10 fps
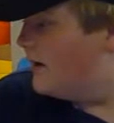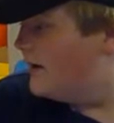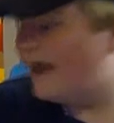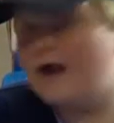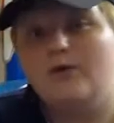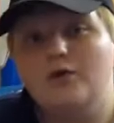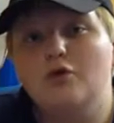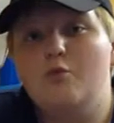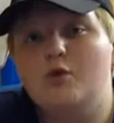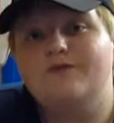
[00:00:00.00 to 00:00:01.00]
now
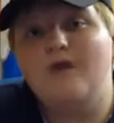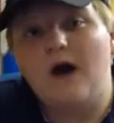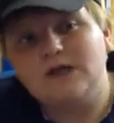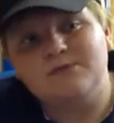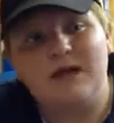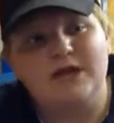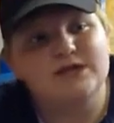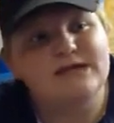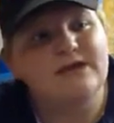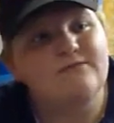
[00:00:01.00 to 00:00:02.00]
your more advanced plane. You
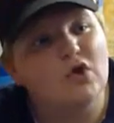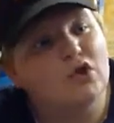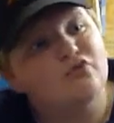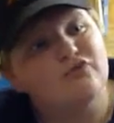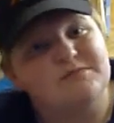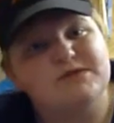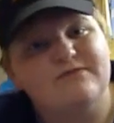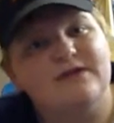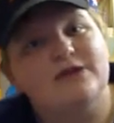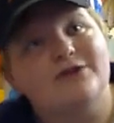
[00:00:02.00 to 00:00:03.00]
say you've got the grips
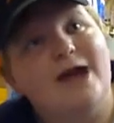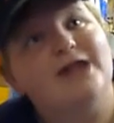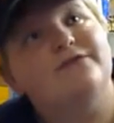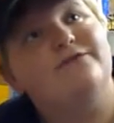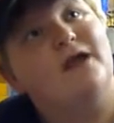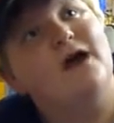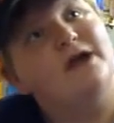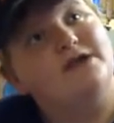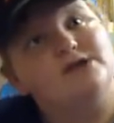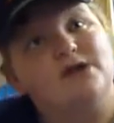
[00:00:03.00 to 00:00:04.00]
of it. You know how to
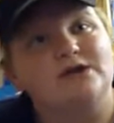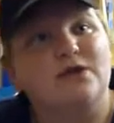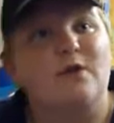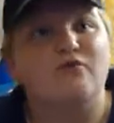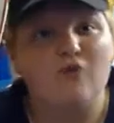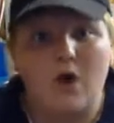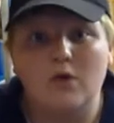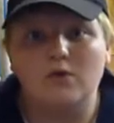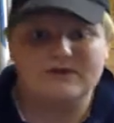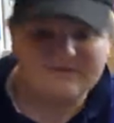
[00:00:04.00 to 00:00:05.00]
fly. You're starting to do
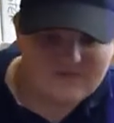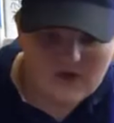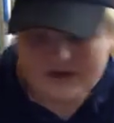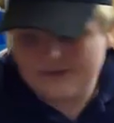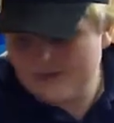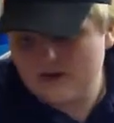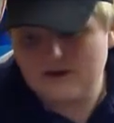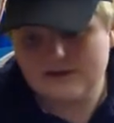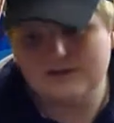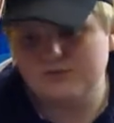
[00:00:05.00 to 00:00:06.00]
rolls, inverted
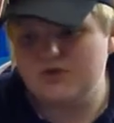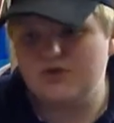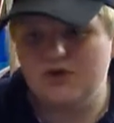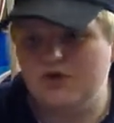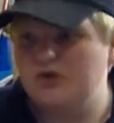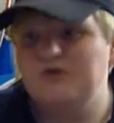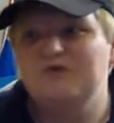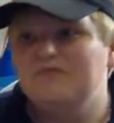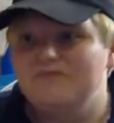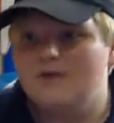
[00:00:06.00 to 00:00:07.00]
passes with your
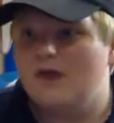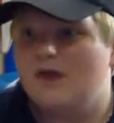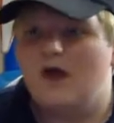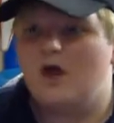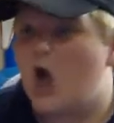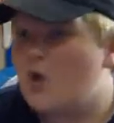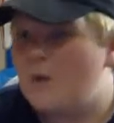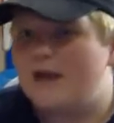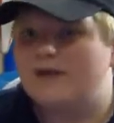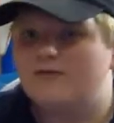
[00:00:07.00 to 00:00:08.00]
low
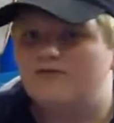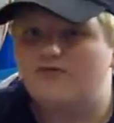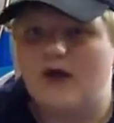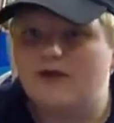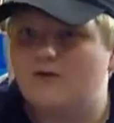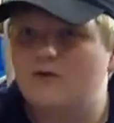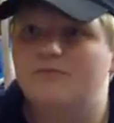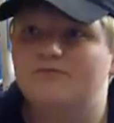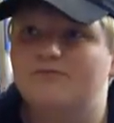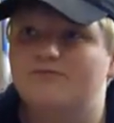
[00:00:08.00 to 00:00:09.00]
wing, trike or
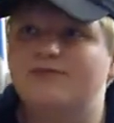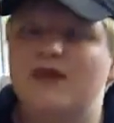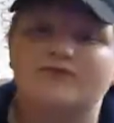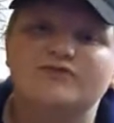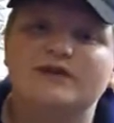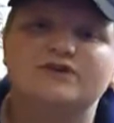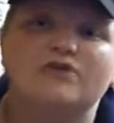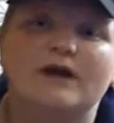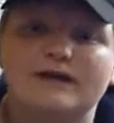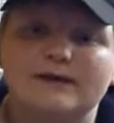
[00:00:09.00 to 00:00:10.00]
tail dragger
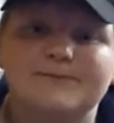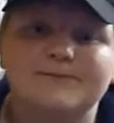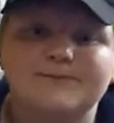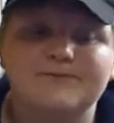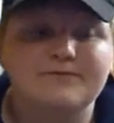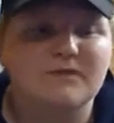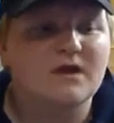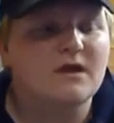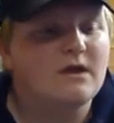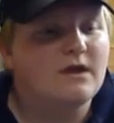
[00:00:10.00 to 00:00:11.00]
trainer.
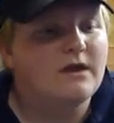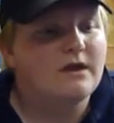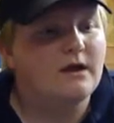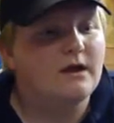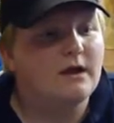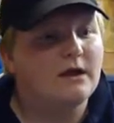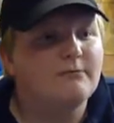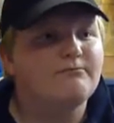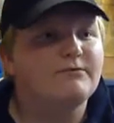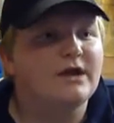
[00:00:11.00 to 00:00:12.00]

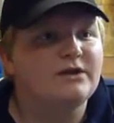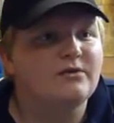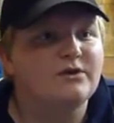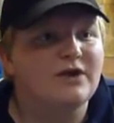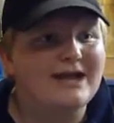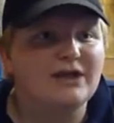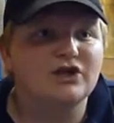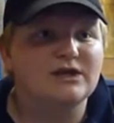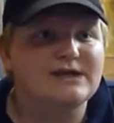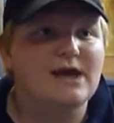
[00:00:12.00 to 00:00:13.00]
And you're
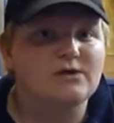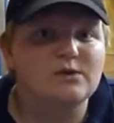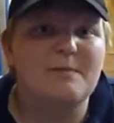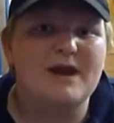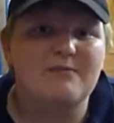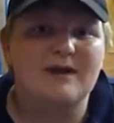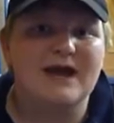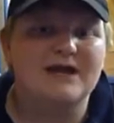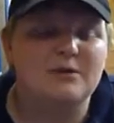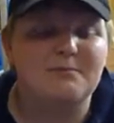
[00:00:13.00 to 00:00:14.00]
itching to get onto a better
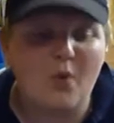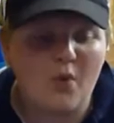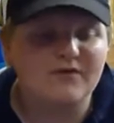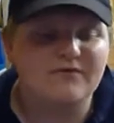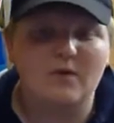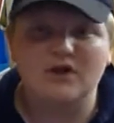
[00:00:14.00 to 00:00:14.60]
plane. You're bored of the one